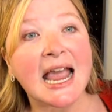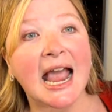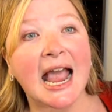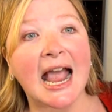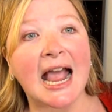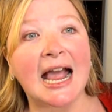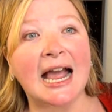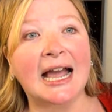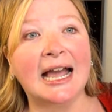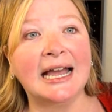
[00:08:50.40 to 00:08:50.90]

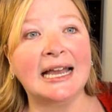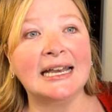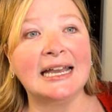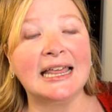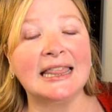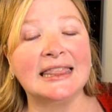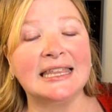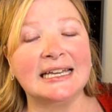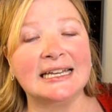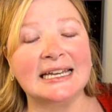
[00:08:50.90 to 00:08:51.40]
And
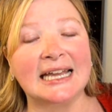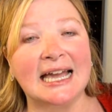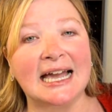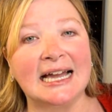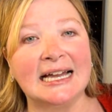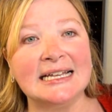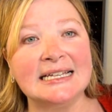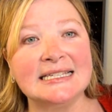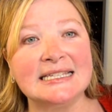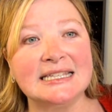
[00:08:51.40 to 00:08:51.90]
then
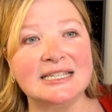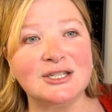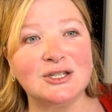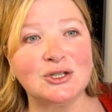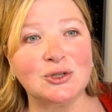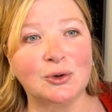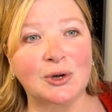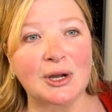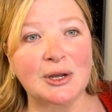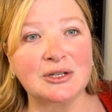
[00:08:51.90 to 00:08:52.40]
as the
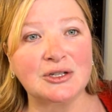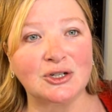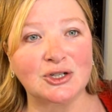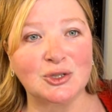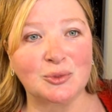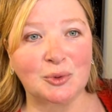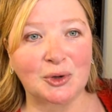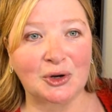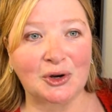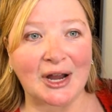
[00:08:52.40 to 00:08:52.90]
story starts to
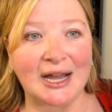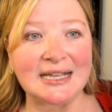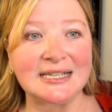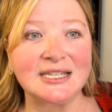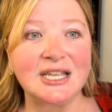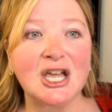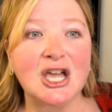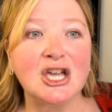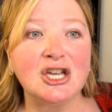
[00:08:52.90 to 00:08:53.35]
progress,